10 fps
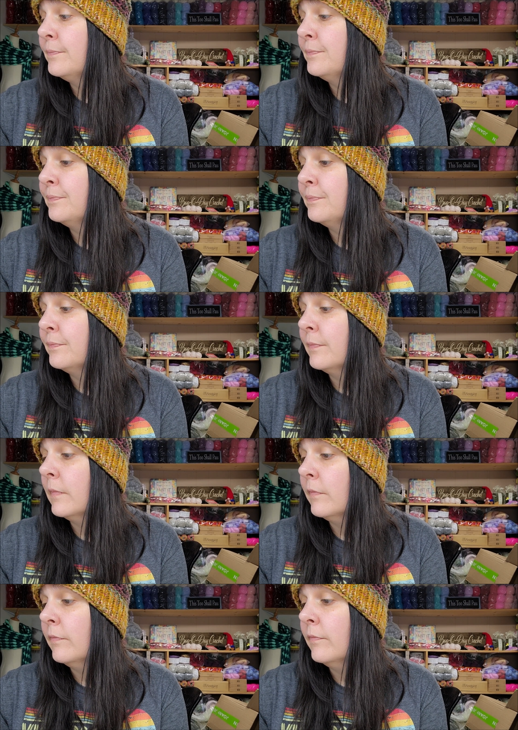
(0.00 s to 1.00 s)

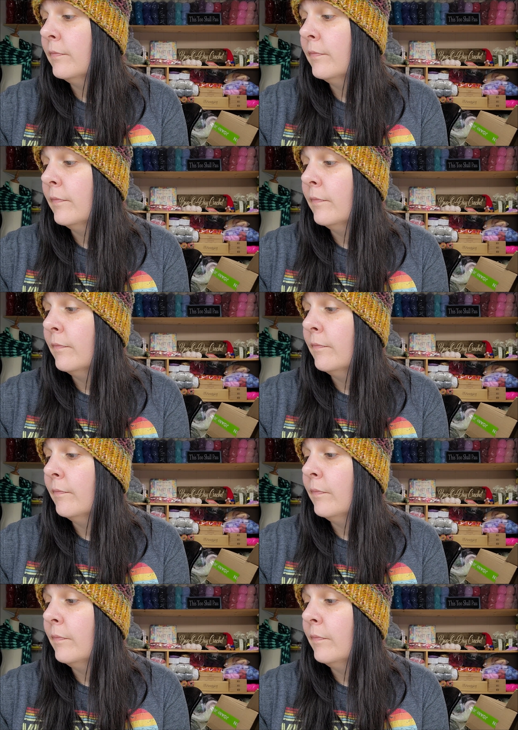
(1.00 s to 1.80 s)
[no speech]